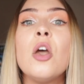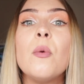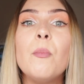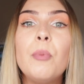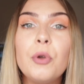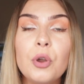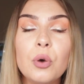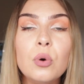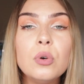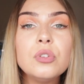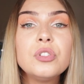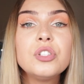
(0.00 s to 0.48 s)

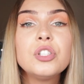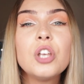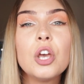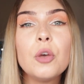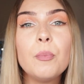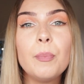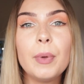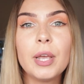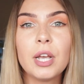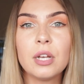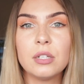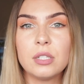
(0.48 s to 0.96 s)
but also
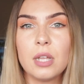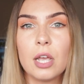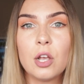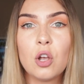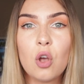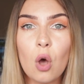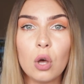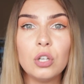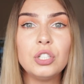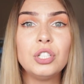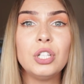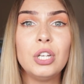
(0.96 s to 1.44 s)
because I
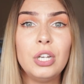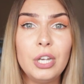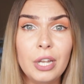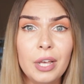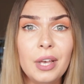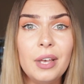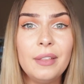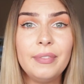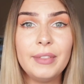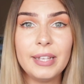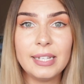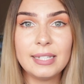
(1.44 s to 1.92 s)
got to
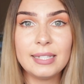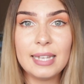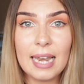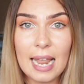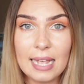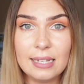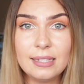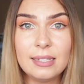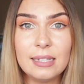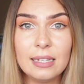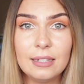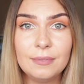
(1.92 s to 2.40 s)
learn this
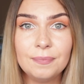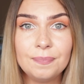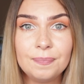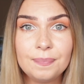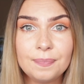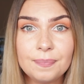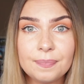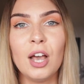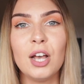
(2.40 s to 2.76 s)
lesson.